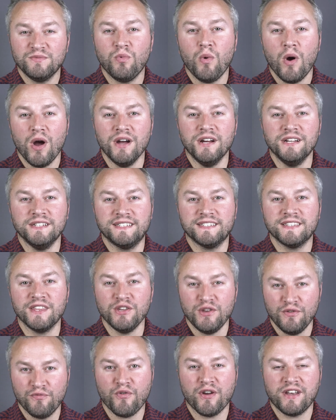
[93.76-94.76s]
words that
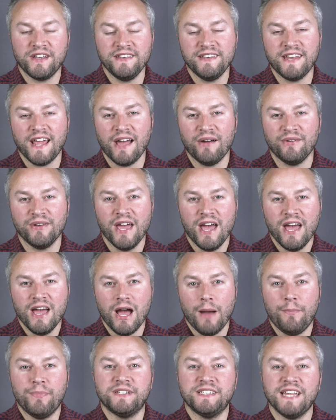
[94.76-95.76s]
you've written down
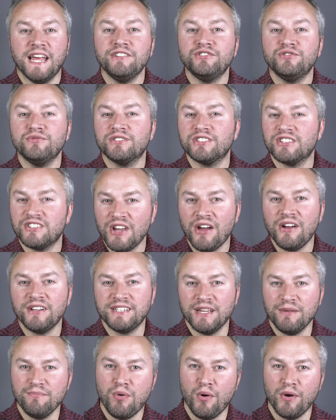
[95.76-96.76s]
are potential
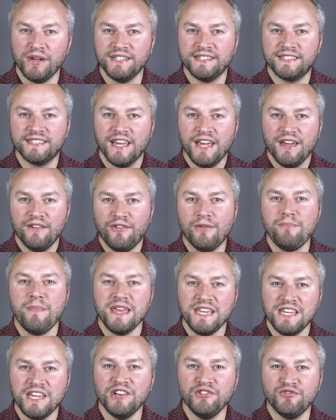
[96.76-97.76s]
starting points for
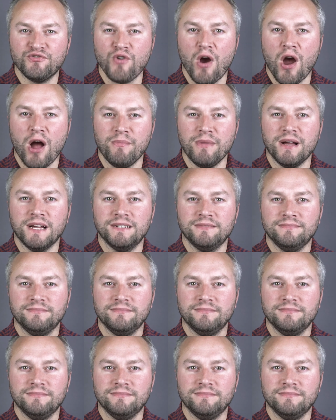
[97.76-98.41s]
making drama.